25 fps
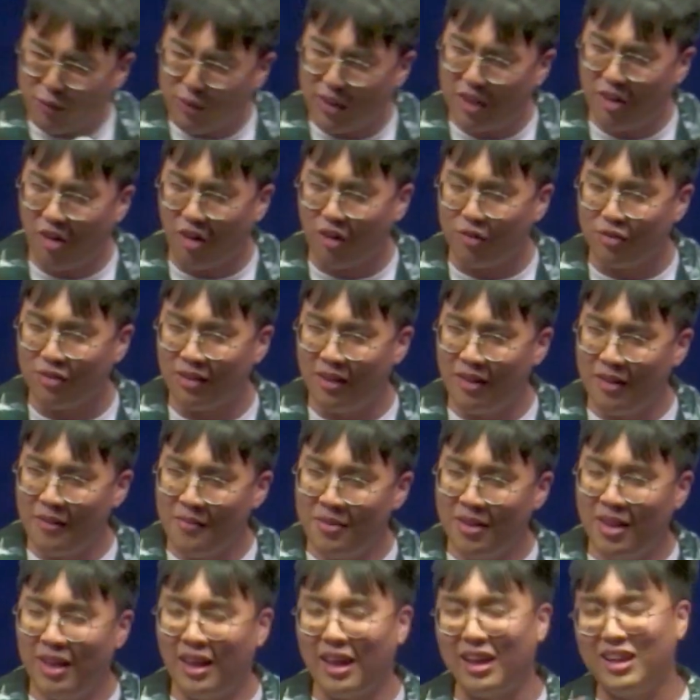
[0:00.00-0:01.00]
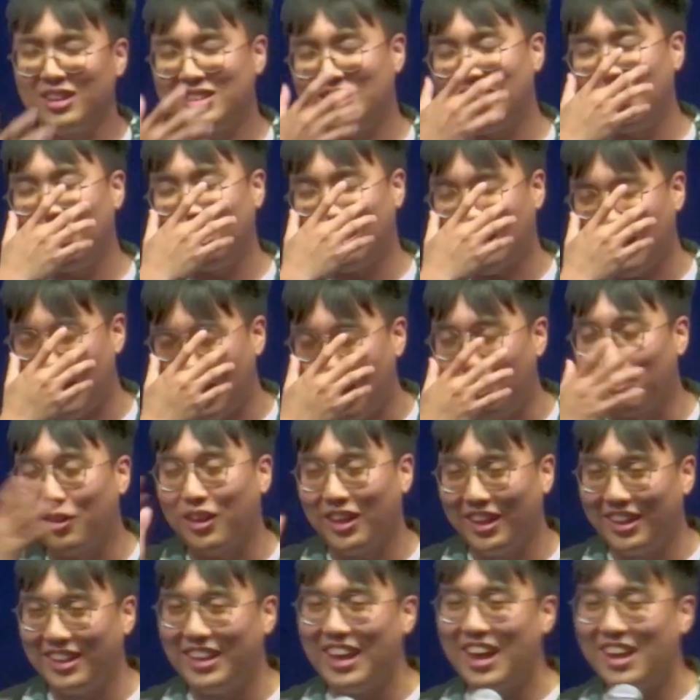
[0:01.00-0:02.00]
it off. And I said,
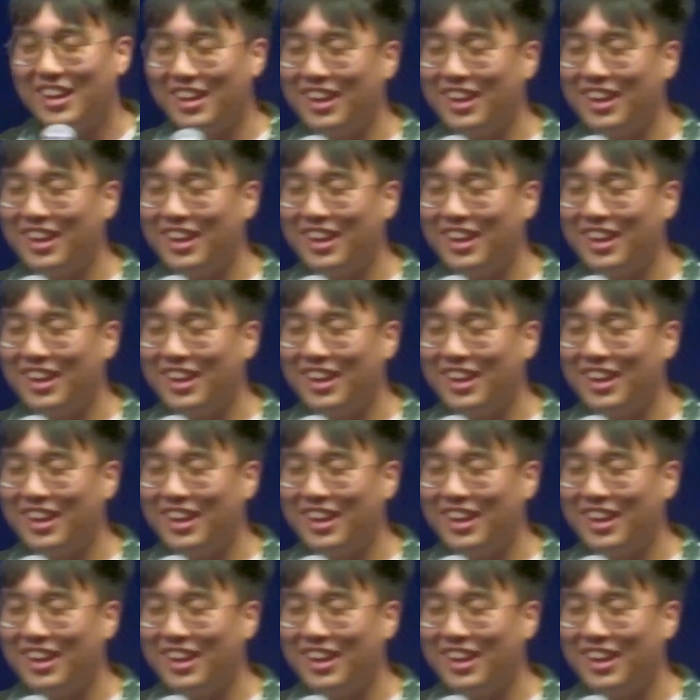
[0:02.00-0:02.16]
okay,